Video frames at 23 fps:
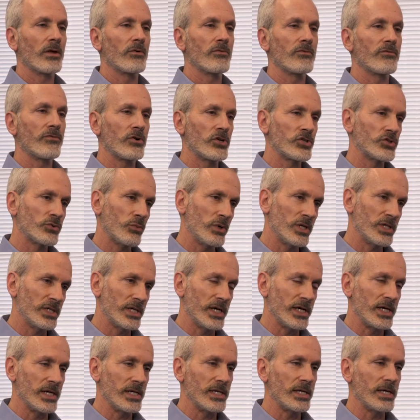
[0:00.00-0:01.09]
first we
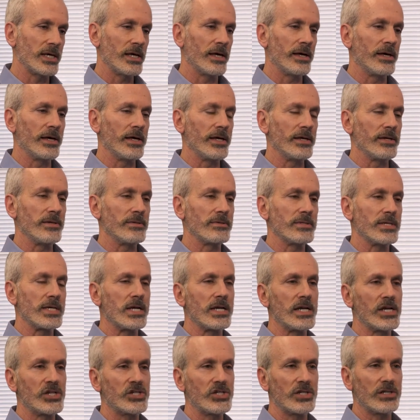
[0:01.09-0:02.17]
did an
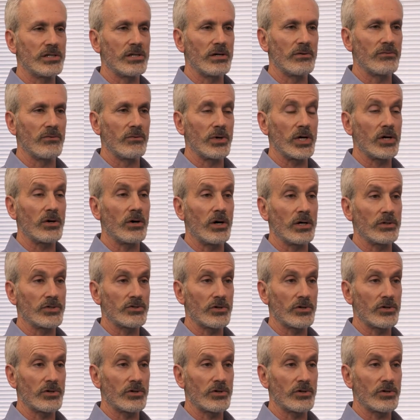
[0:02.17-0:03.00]
initiative we called